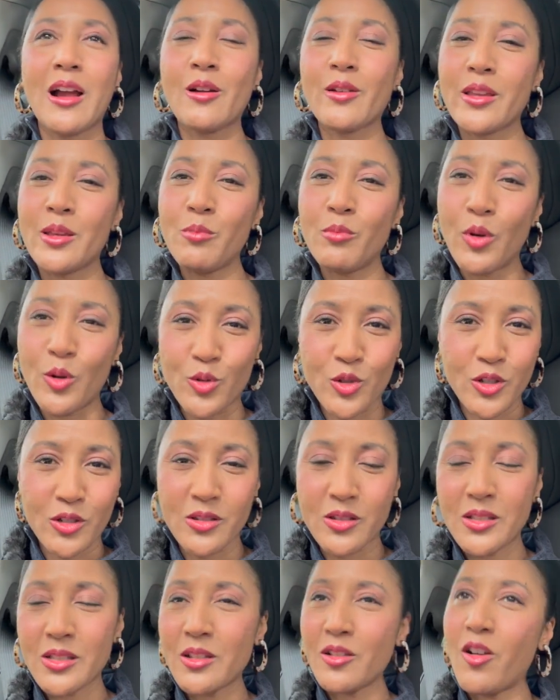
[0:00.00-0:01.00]
our
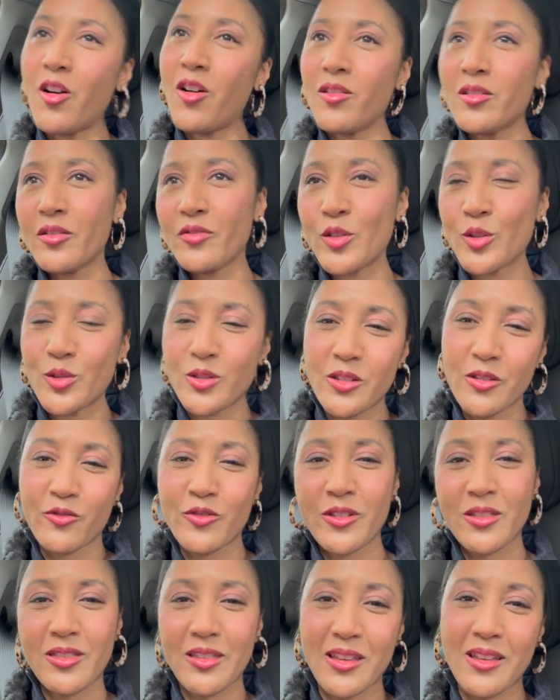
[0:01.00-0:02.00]
emotions and all of those
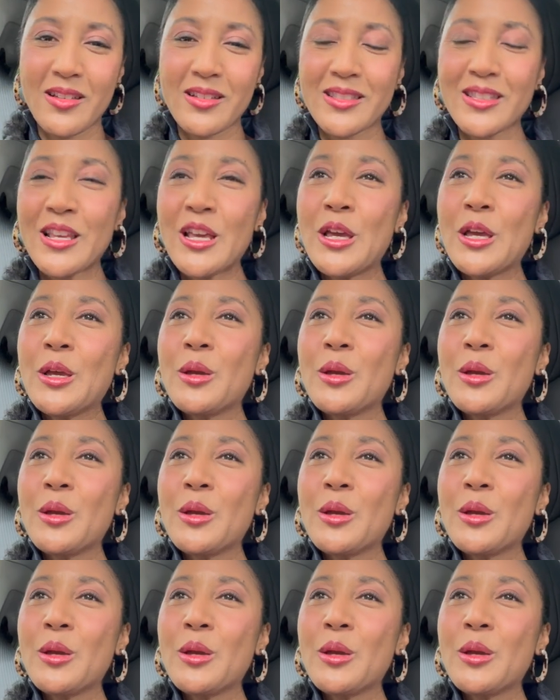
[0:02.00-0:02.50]
different things.